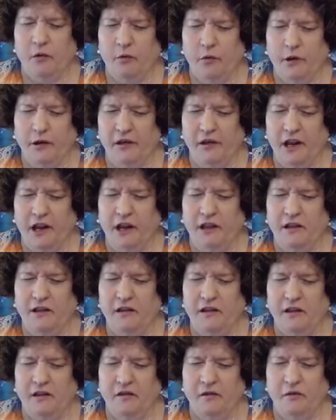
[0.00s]

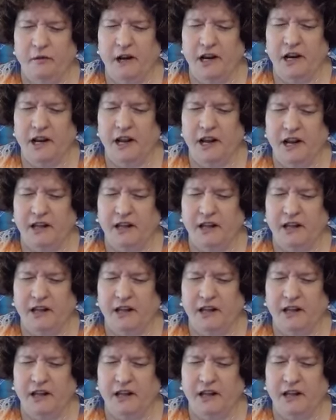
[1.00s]
within the 3D